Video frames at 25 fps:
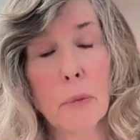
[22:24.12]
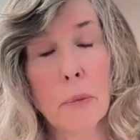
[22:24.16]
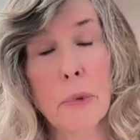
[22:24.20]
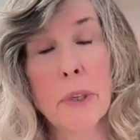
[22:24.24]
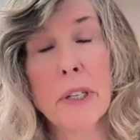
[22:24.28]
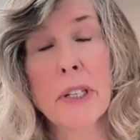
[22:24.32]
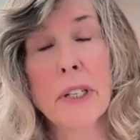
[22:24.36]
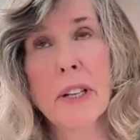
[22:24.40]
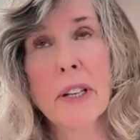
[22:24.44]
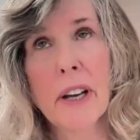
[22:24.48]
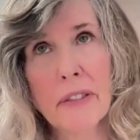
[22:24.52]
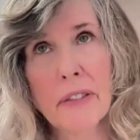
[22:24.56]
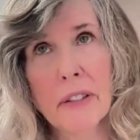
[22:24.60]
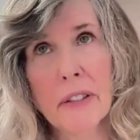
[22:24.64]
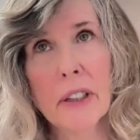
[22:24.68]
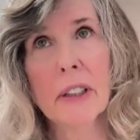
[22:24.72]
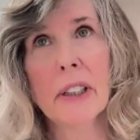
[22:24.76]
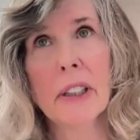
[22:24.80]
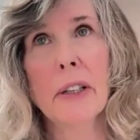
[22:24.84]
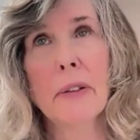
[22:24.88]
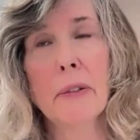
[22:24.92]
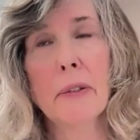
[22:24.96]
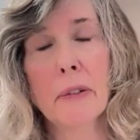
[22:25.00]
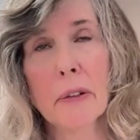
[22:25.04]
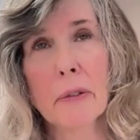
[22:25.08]
We
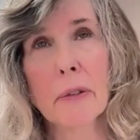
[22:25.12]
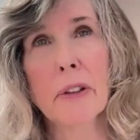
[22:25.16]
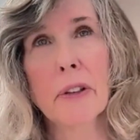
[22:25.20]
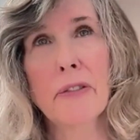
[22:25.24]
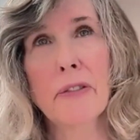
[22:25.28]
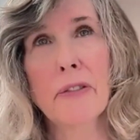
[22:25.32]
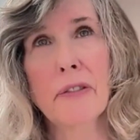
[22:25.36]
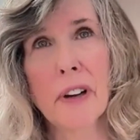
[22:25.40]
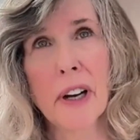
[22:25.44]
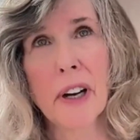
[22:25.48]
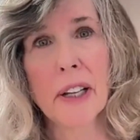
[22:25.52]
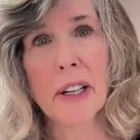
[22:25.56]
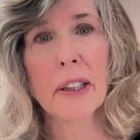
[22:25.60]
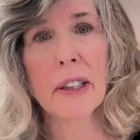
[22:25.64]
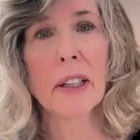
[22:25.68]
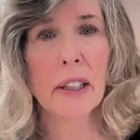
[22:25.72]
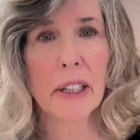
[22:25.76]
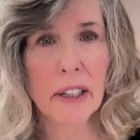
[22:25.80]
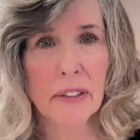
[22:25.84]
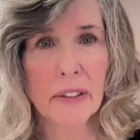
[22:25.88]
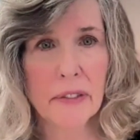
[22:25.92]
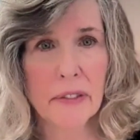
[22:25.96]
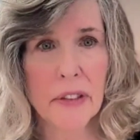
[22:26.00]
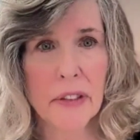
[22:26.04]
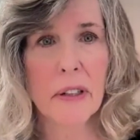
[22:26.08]
definitely refined the
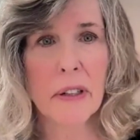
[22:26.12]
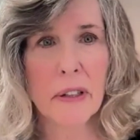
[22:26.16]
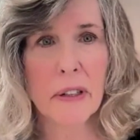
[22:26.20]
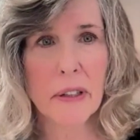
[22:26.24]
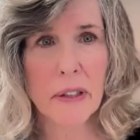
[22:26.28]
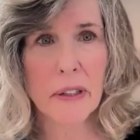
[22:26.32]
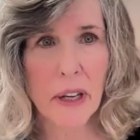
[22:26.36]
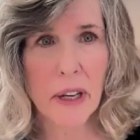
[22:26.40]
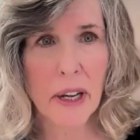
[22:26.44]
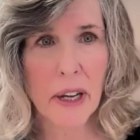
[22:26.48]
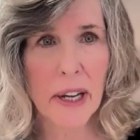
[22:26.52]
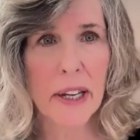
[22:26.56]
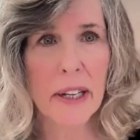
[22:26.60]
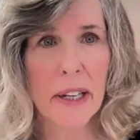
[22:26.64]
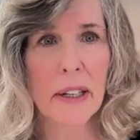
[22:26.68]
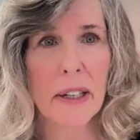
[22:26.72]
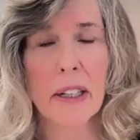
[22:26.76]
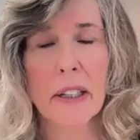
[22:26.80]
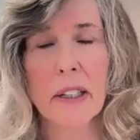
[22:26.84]
clinic visit design.